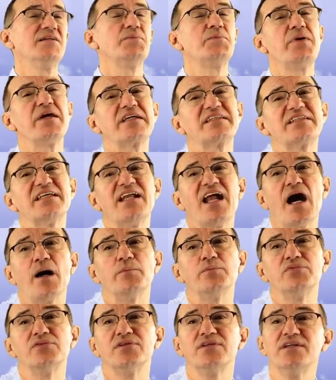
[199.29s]
picked it up
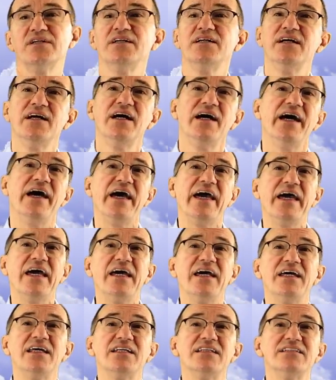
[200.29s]

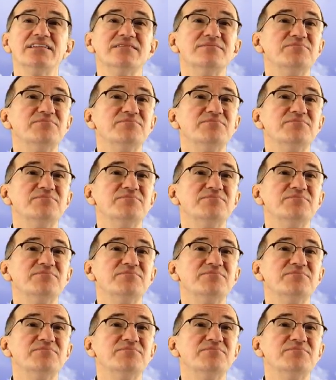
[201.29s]
and